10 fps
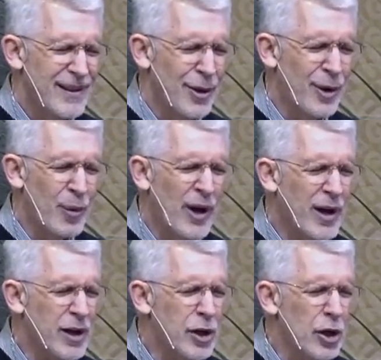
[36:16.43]
Lord, what a
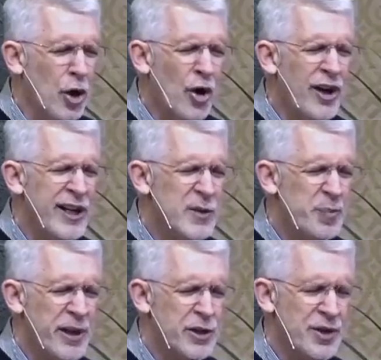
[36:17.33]
glorious
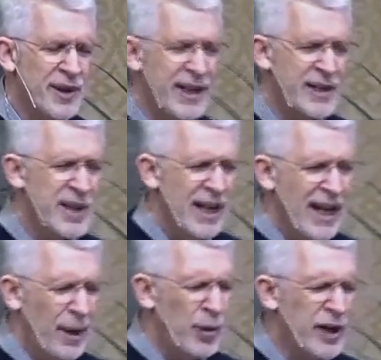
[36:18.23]
picture it is,
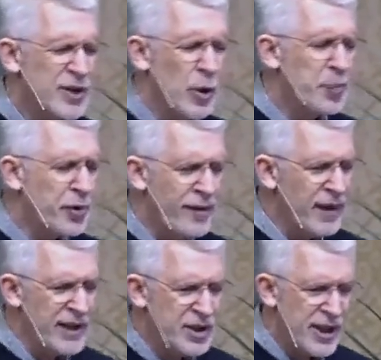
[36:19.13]
and we are so
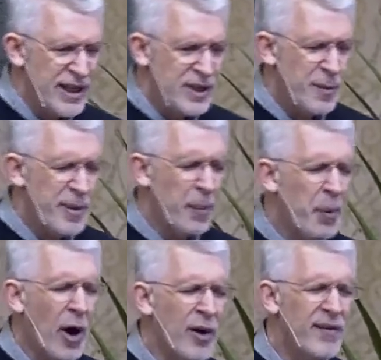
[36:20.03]
privileged to be a
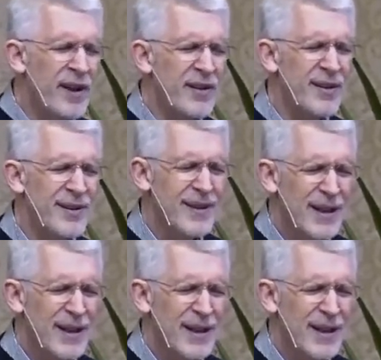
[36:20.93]
part of it.